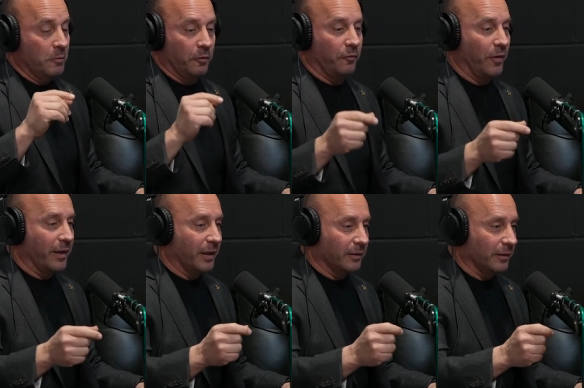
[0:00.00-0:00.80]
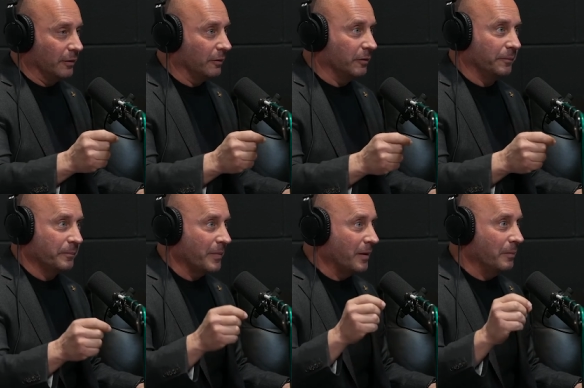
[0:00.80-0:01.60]
we'll find that little
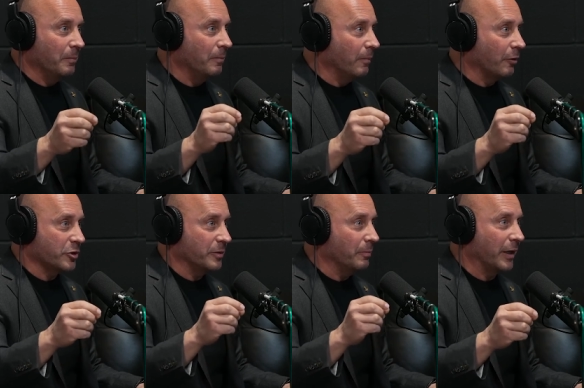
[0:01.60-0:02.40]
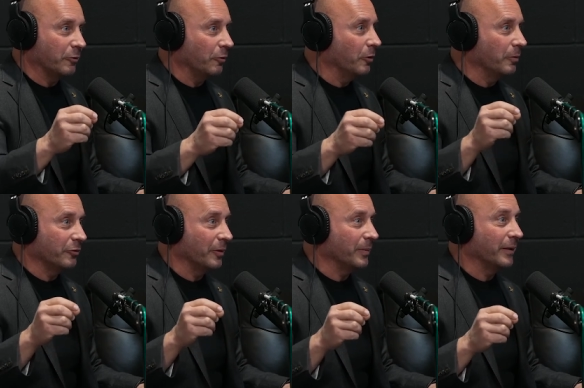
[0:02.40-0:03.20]
Martian microbe or
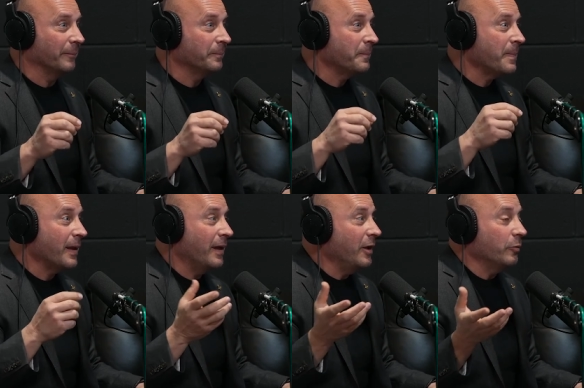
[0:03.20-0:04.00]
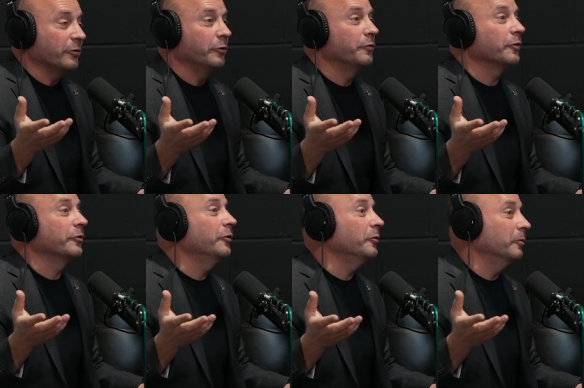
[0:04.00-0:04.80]
something. Yeah. And then we're two for
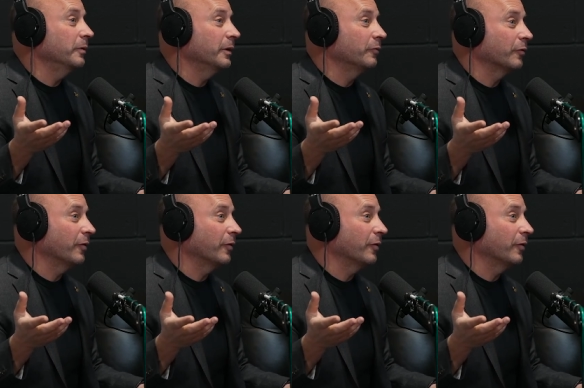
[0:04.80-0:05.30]
two if we